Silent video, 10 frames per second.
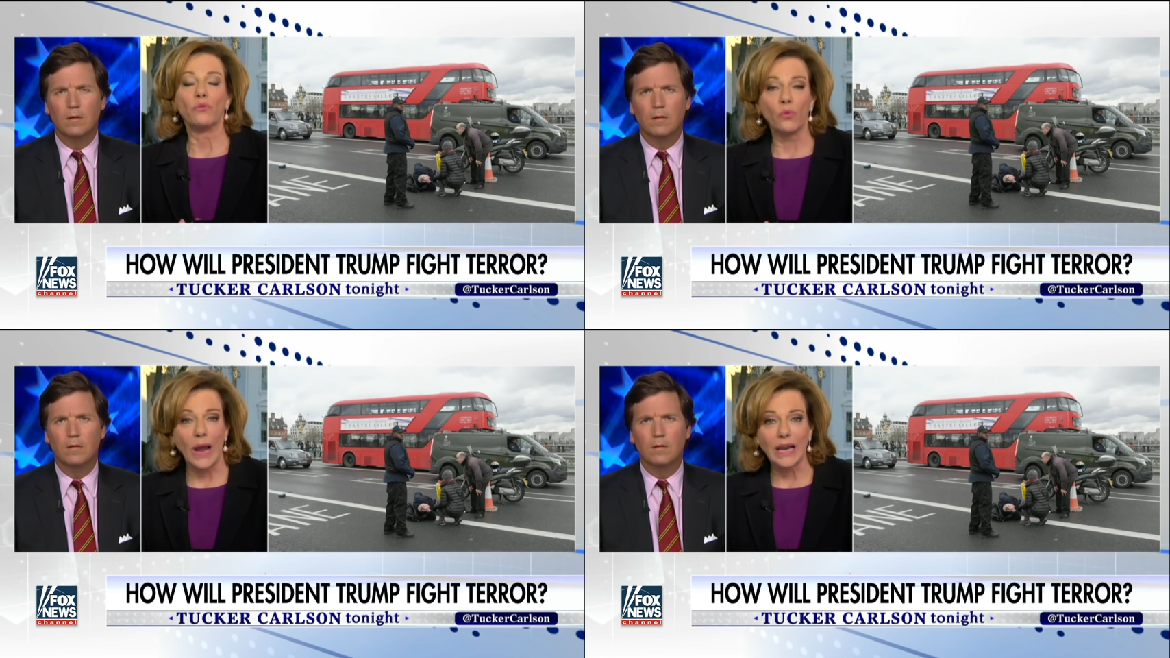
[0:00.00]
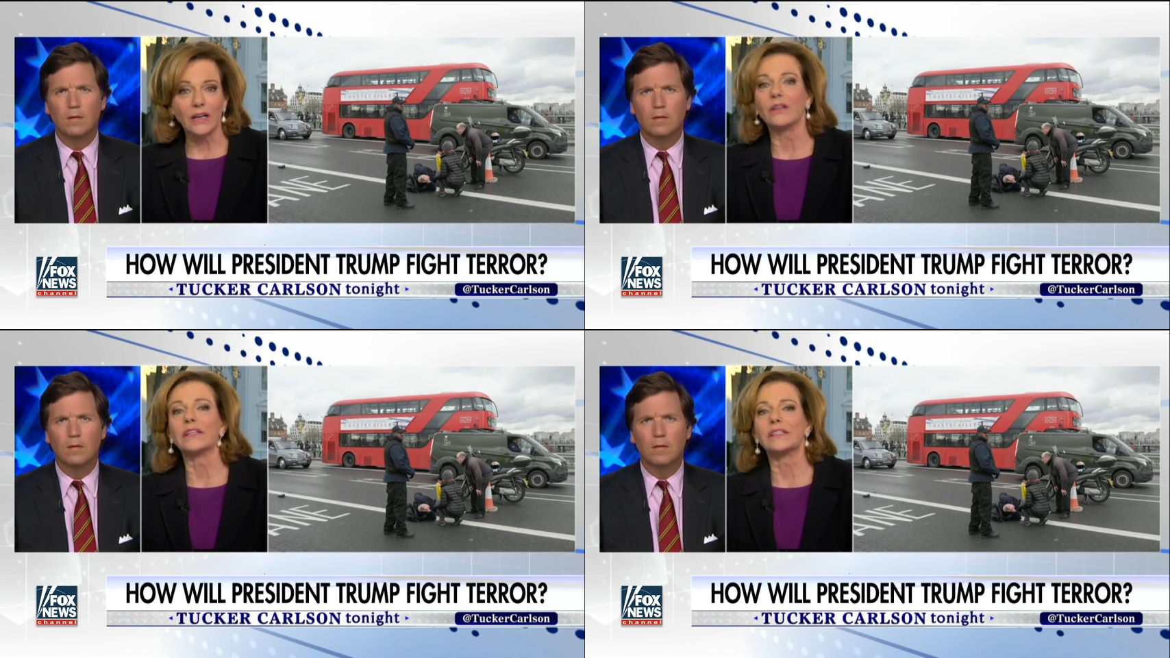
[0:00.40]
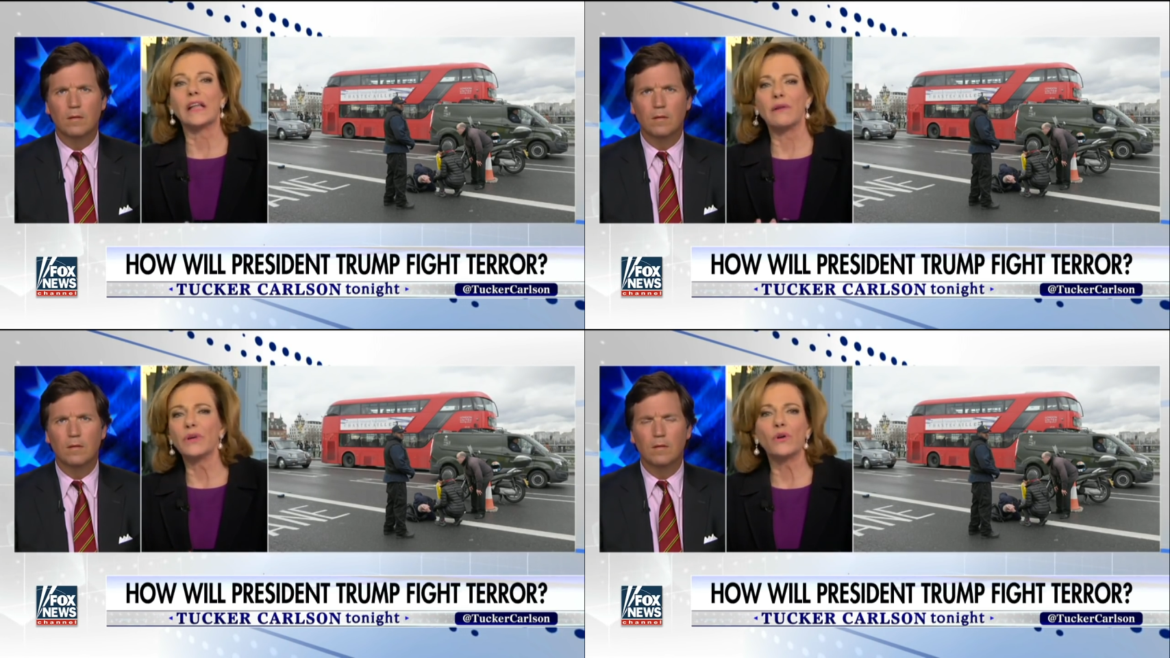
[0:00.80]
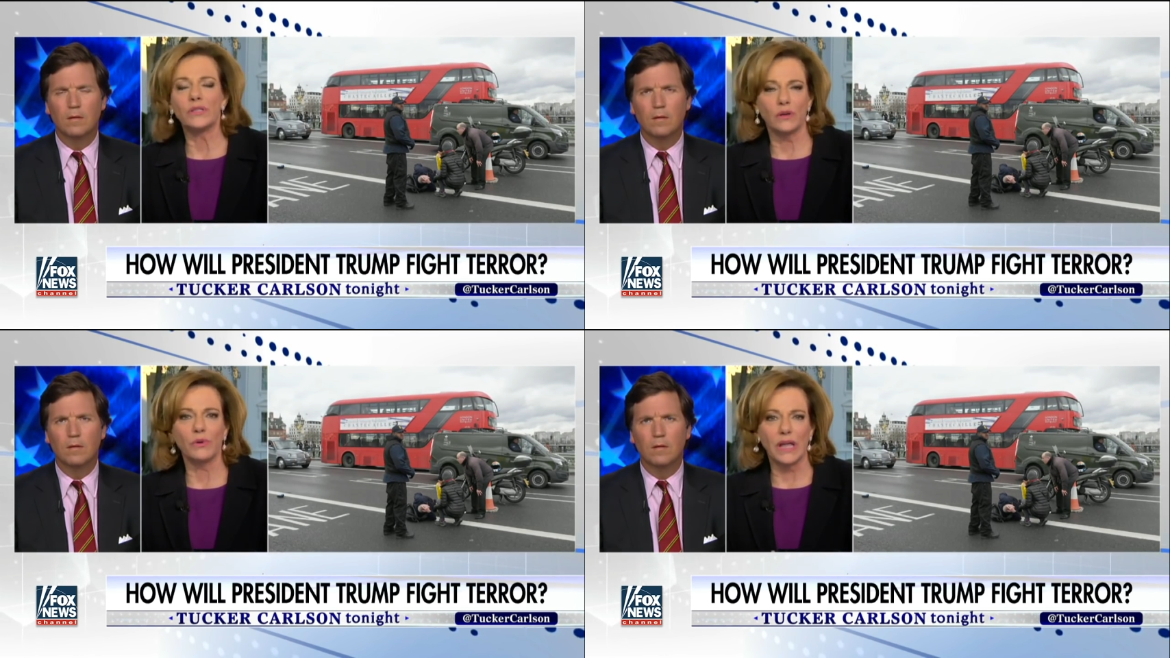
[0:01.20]
Speaker 1: radical Islam, but
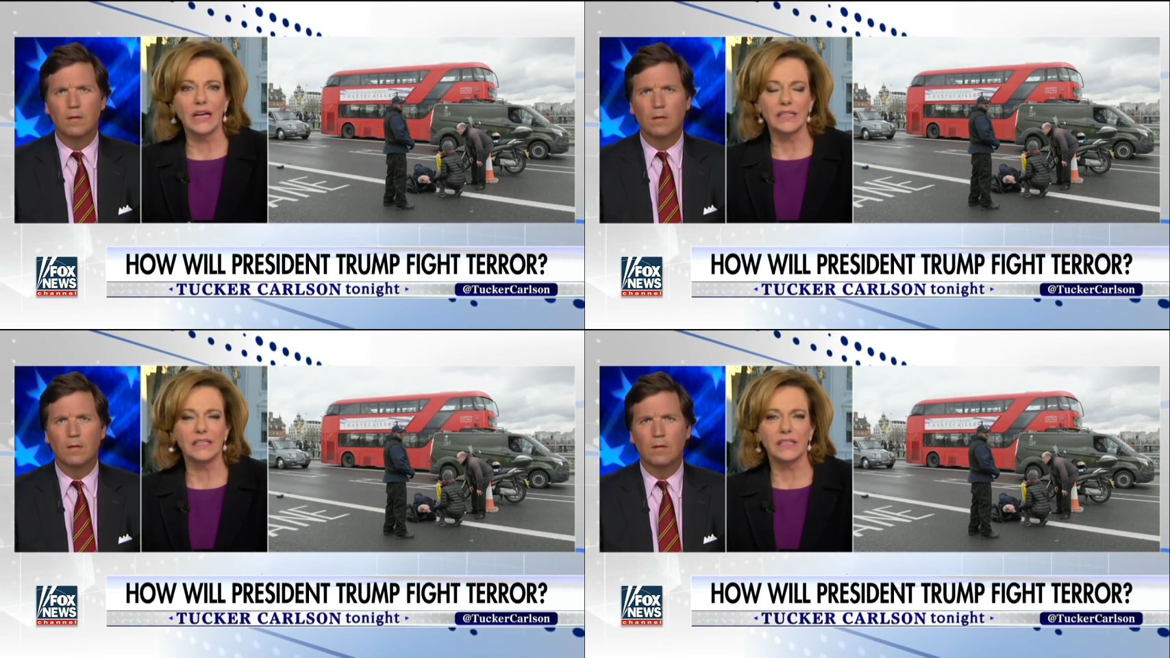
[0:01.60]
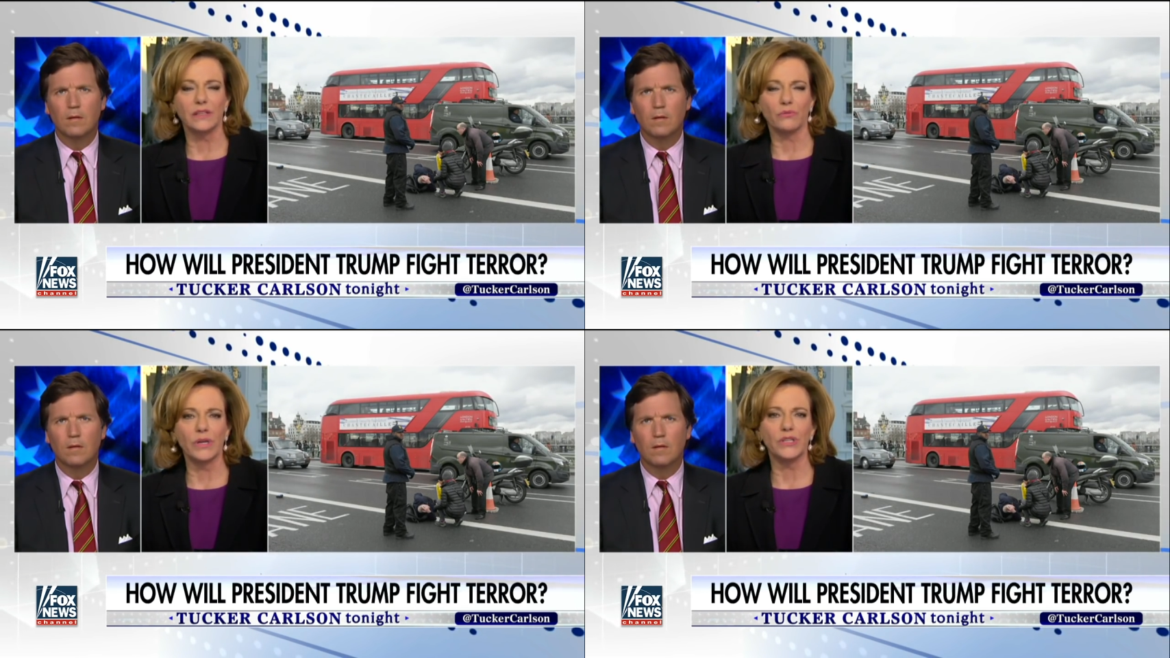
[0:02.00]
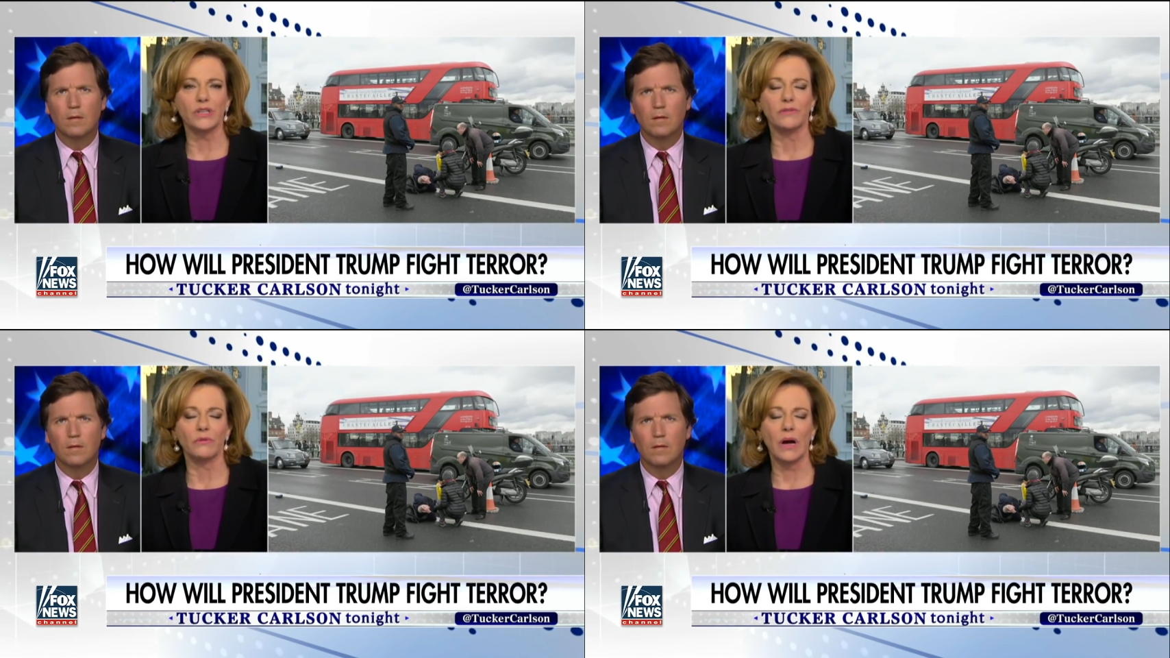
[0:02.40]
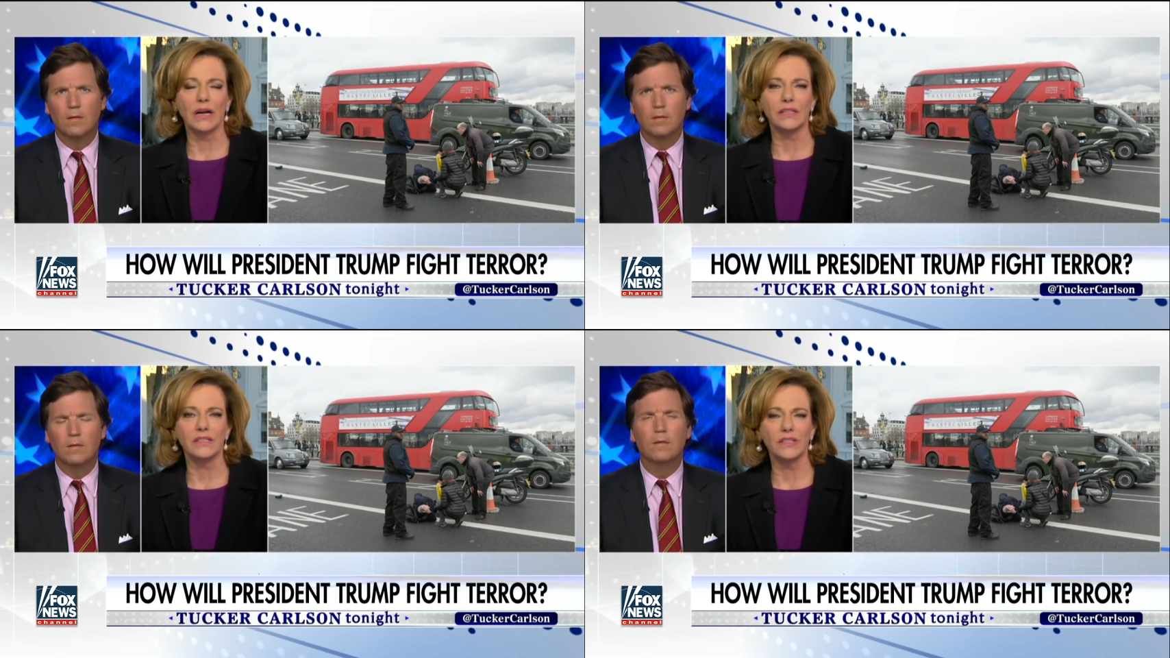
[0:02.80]
also with ISIS in the region of
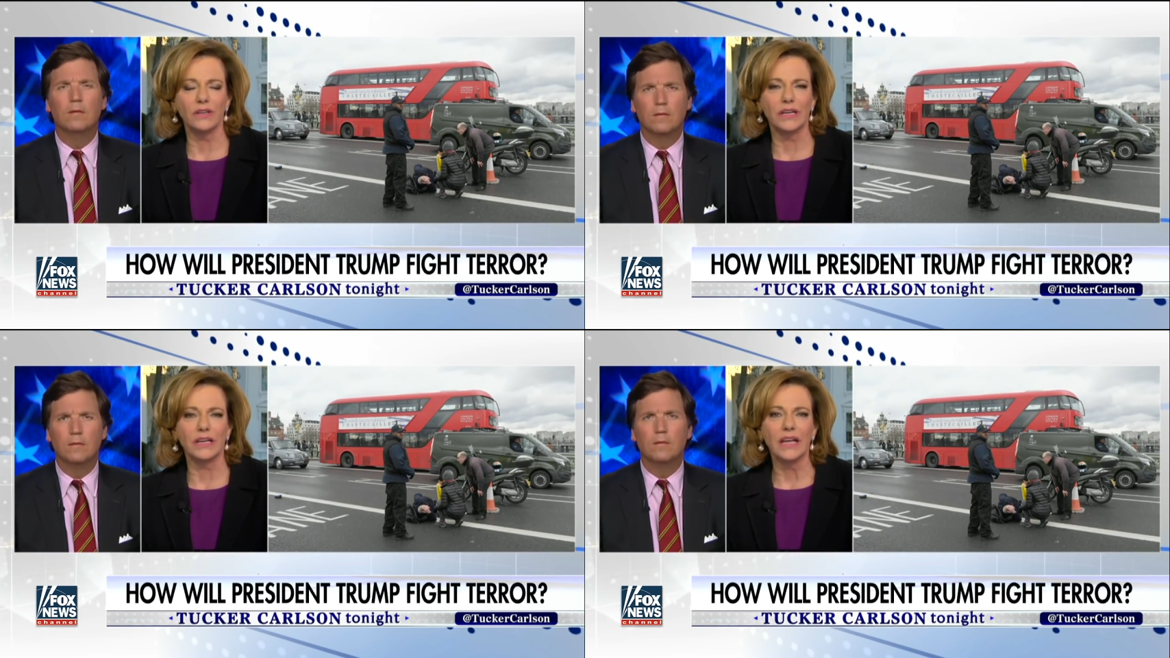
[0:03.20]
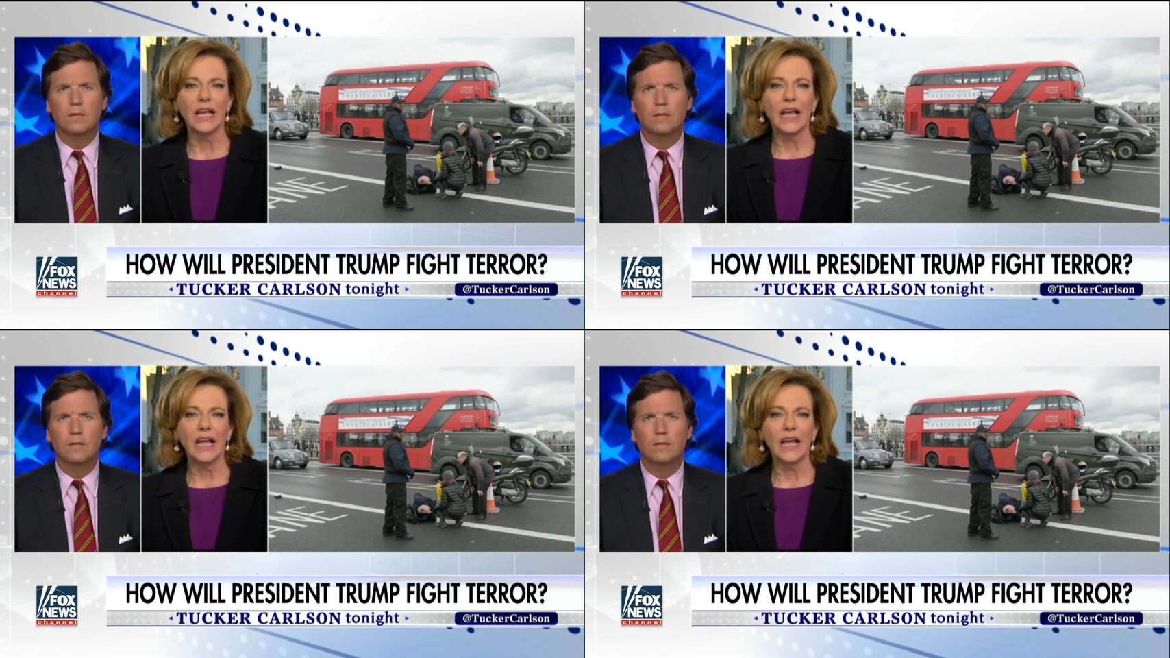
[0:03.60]
Iraq and Syria.